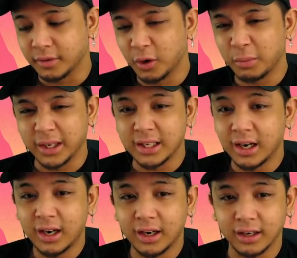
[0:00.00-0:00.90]
Oh my
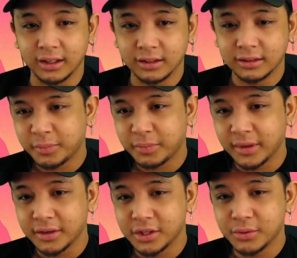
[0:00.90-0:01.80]
god.
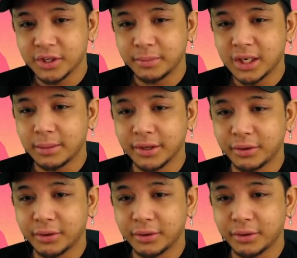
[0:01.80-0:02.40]
She was gonna become